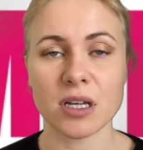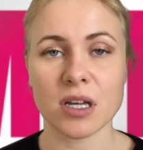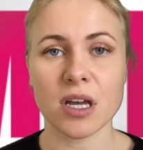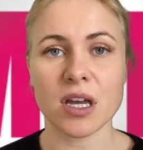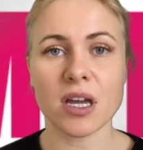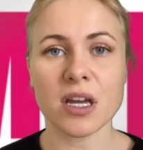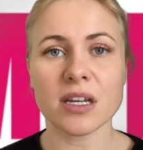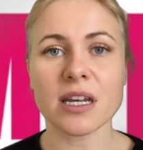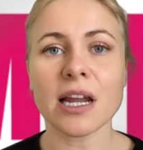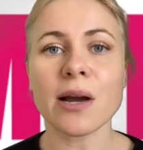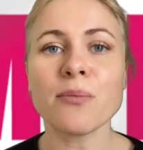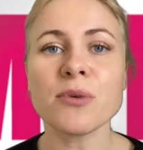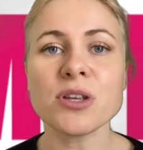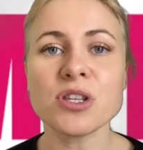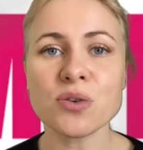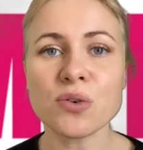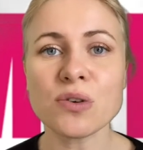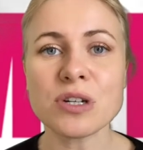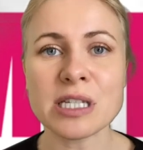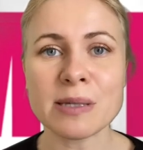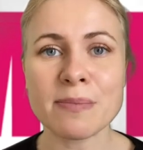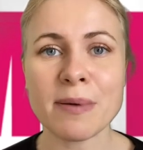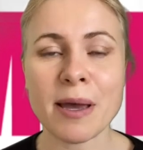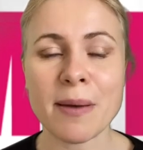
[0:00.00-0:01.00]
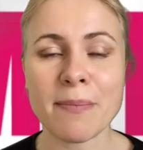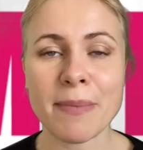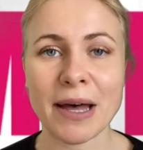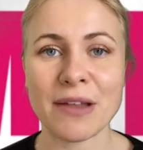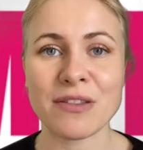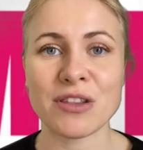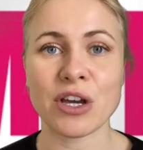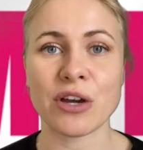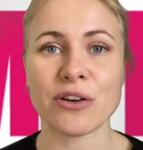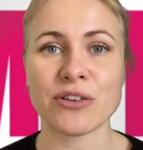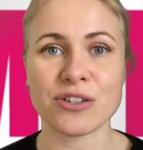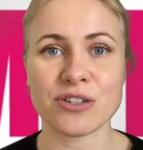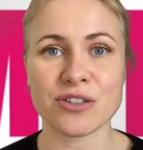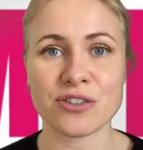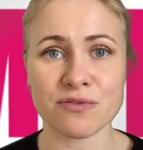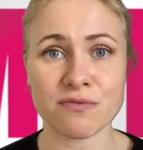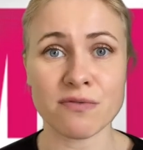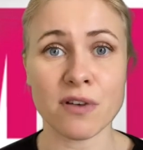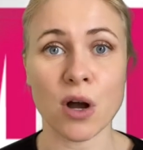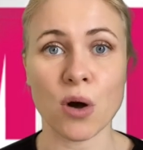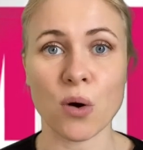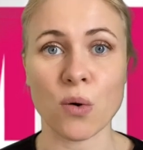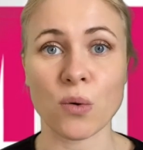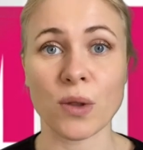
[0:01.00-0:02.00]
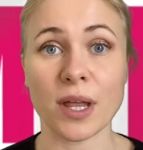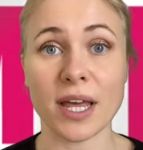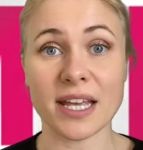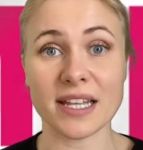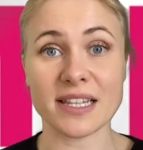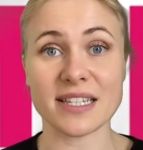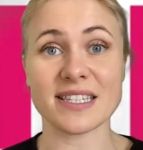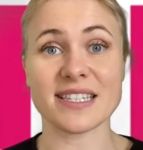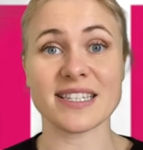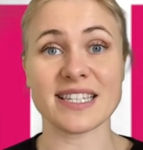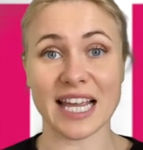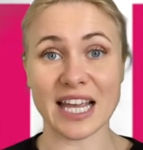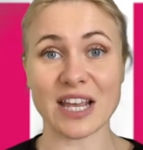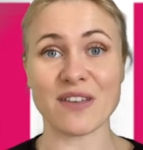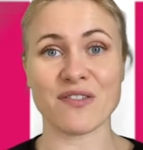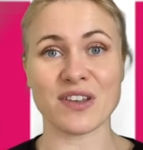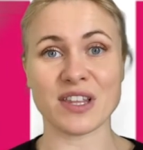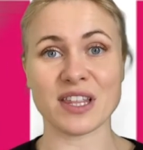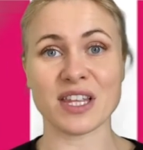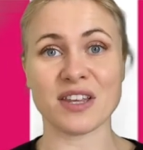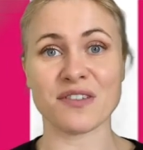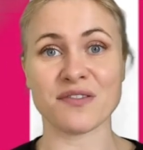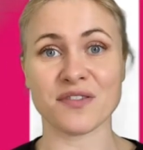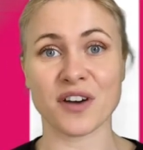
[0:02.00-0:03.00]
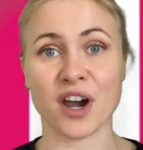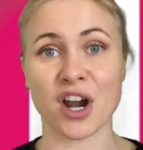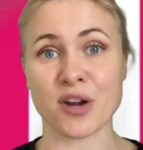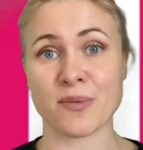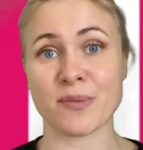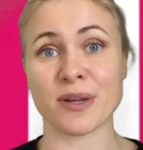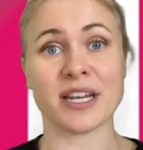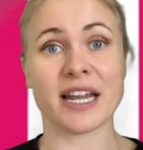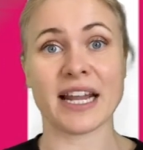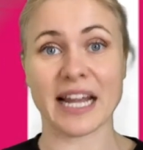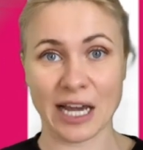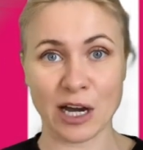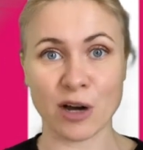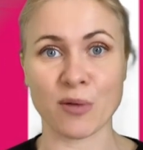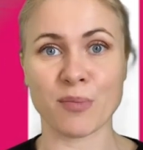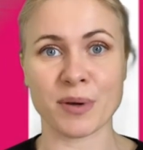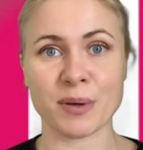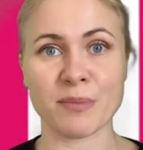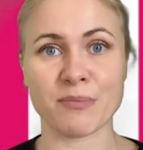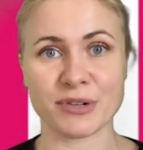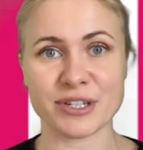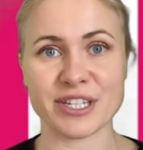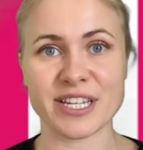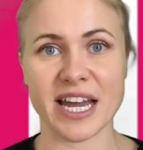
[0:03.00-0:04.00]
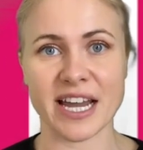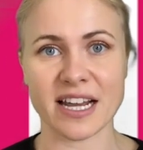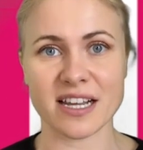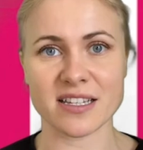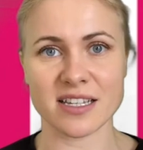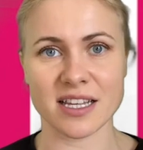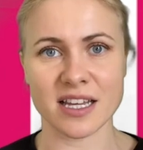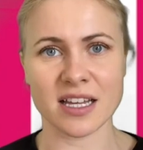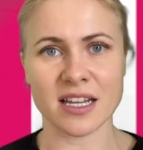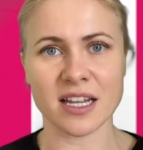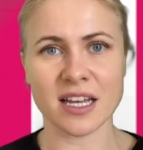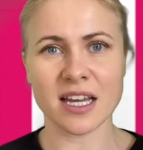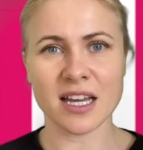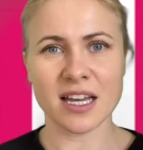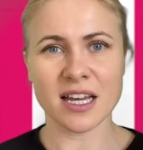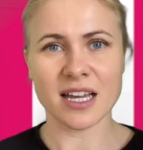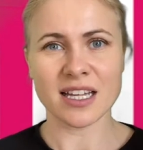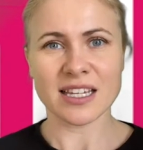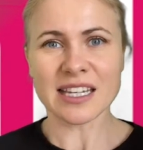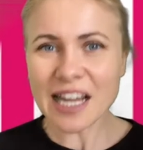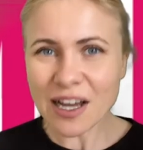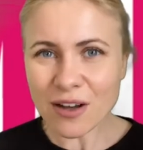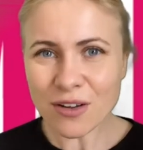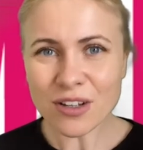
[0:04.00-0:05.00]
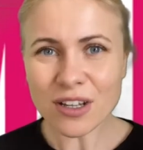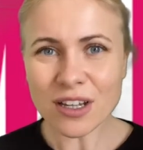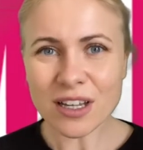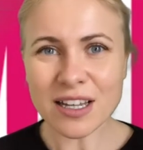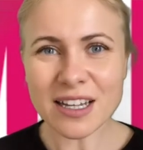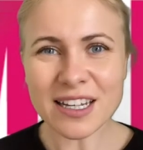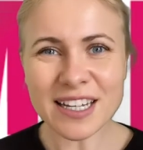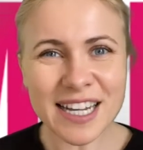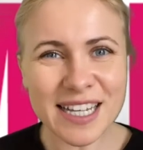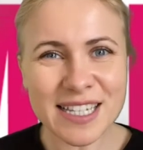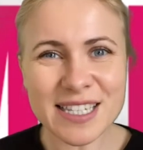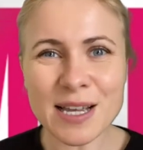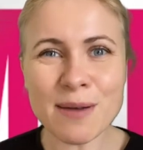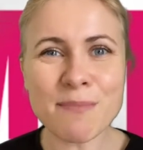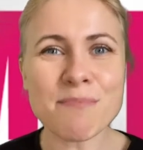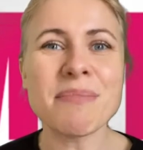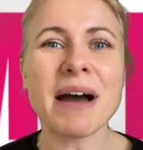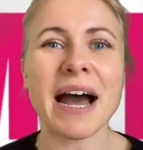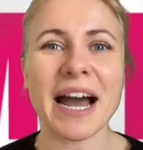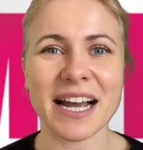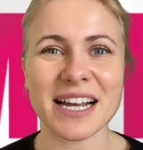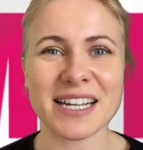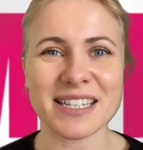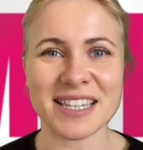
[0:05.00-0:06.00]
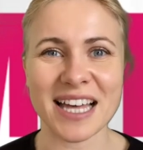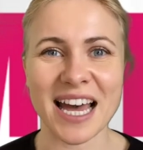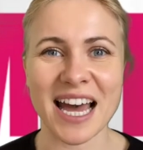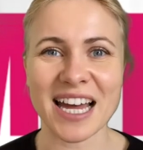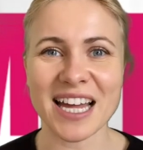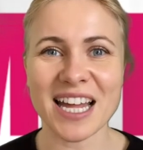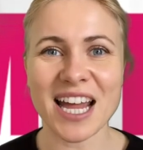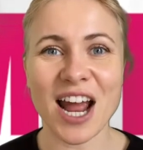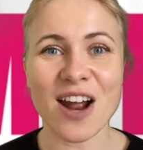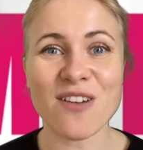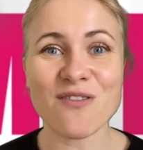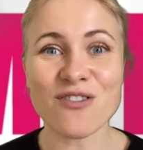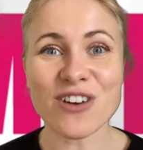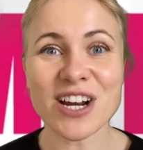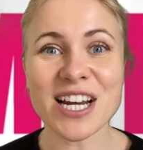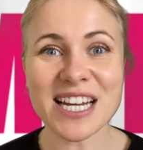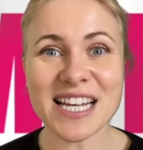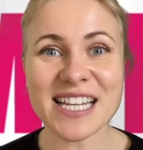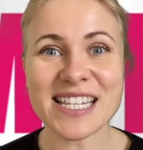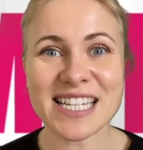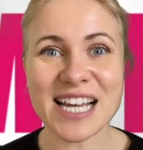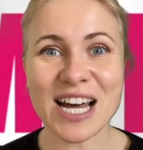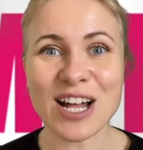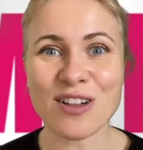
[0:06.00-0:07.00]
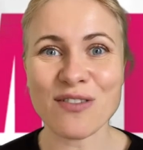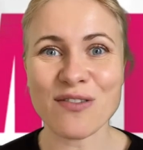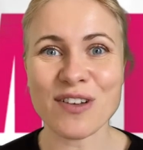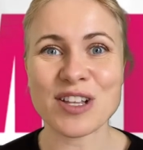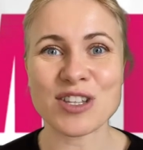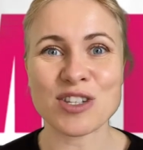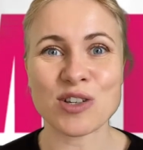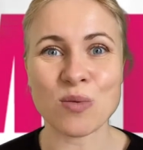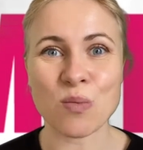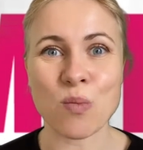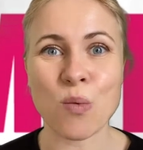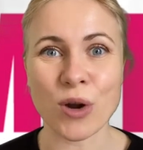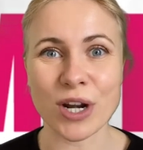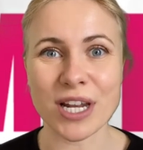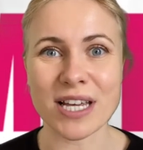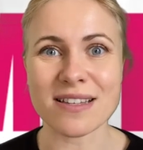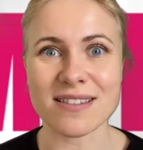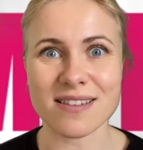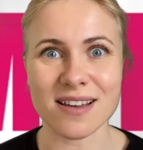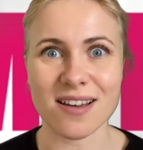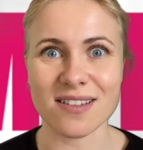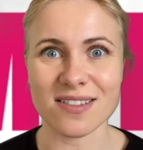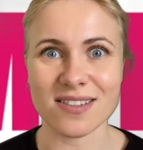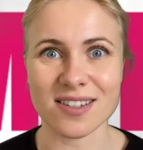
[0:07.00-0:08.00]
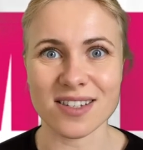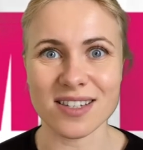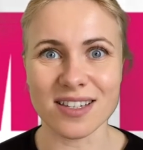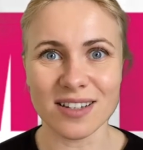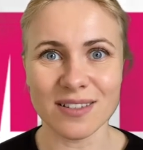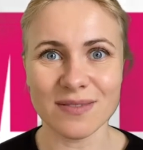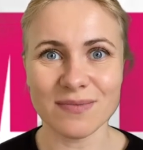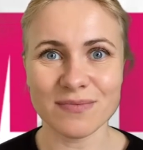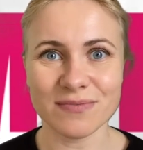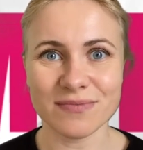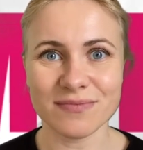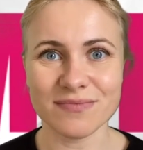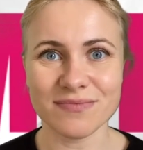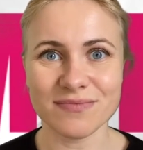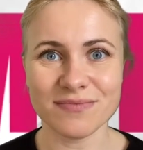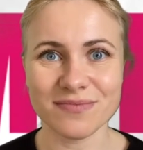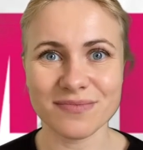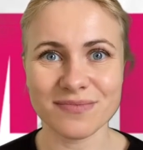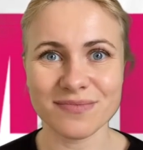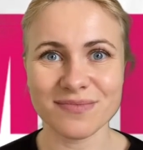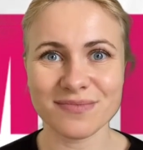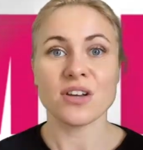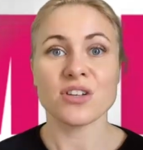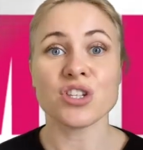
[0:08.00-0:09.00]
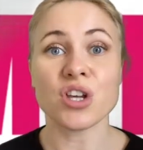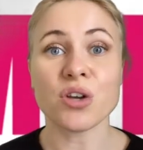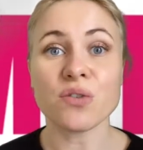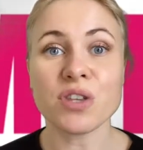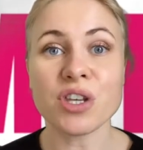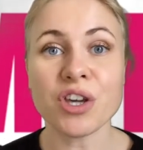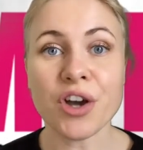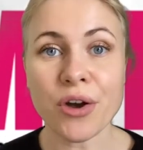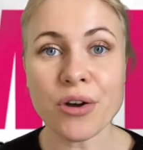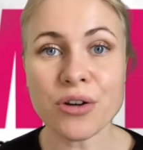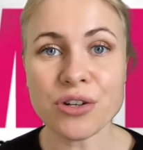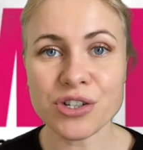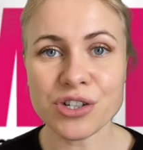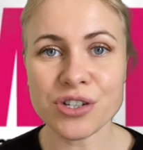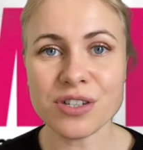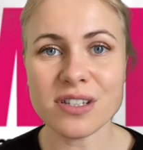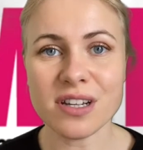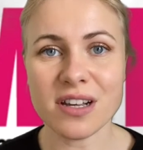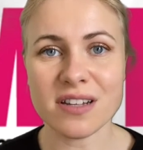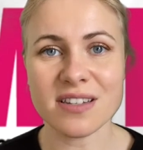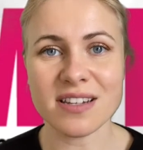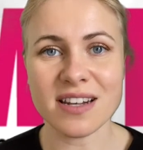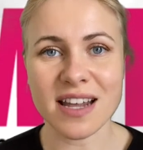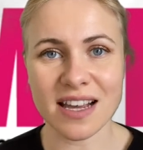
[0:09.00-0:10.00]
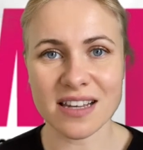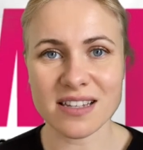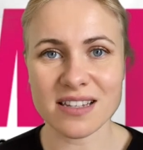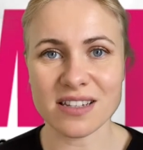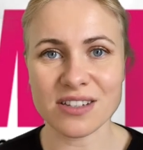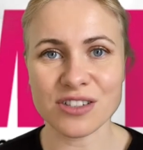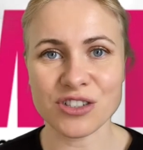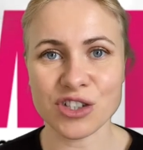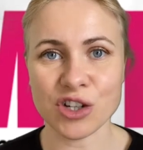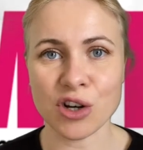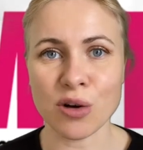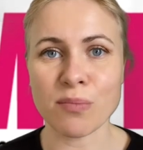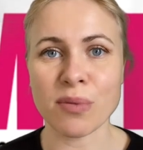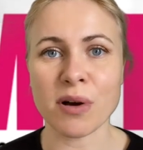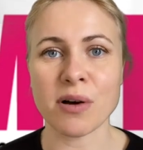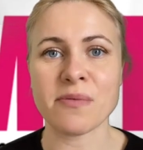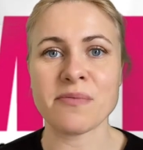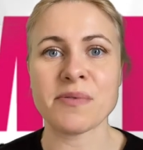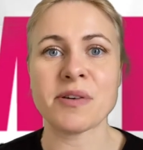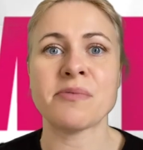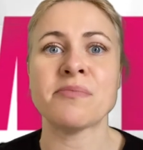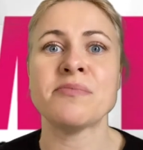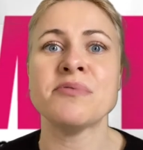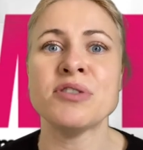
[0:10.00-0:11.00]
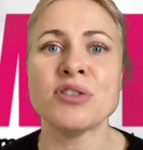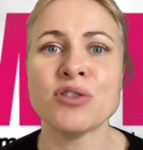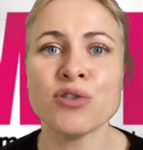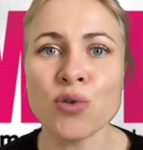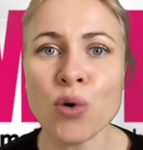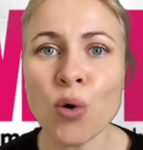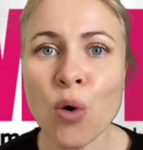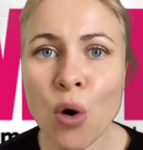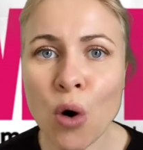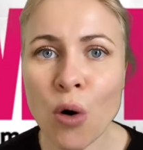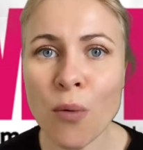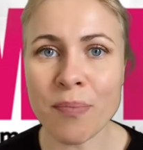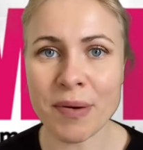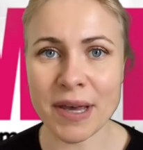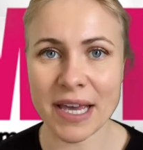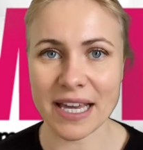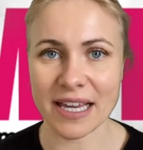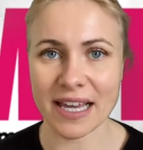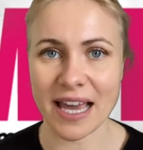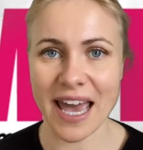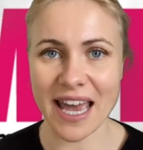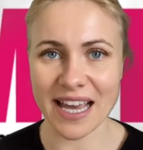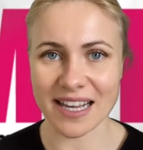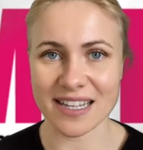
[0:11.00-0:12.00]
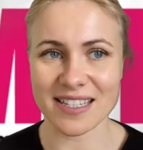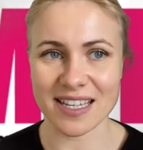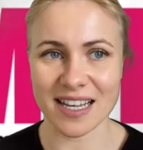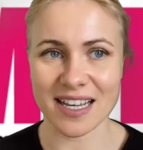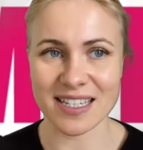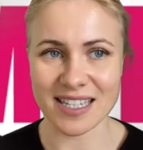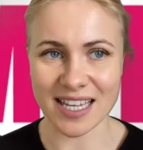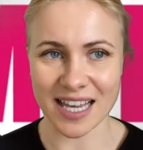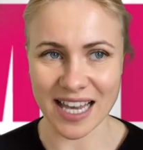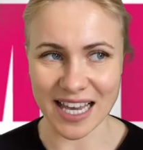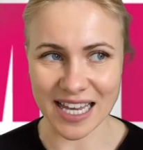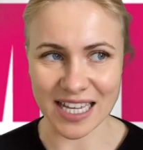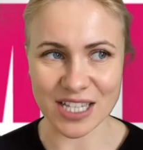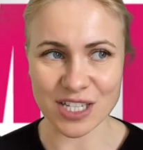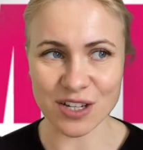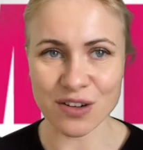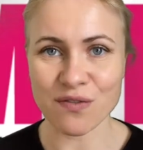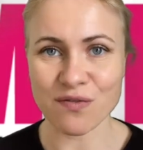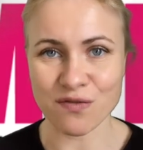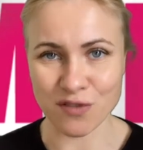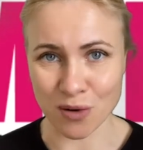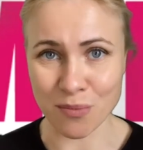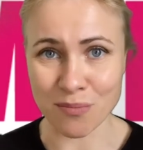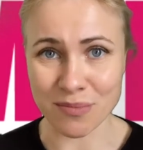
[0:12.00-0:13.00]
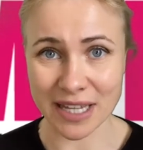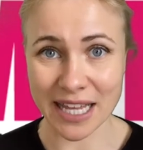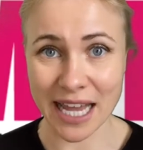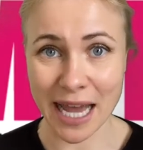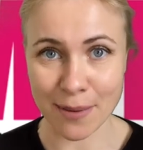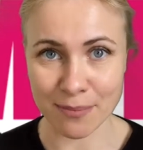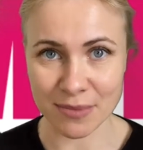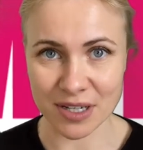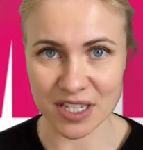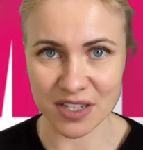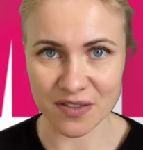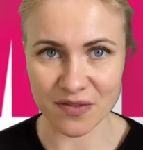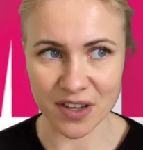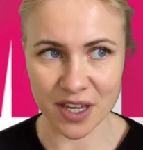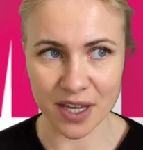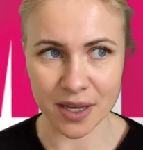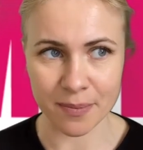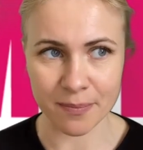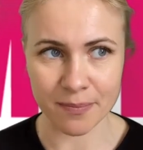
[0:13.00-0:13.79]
Now, we talked a bit about the ocean's role in saving the environment and helping protect it. Now, let's unpack that and really delve into what it does. So the ocean does an excellent job of absorbing excess heat from the atmosphere.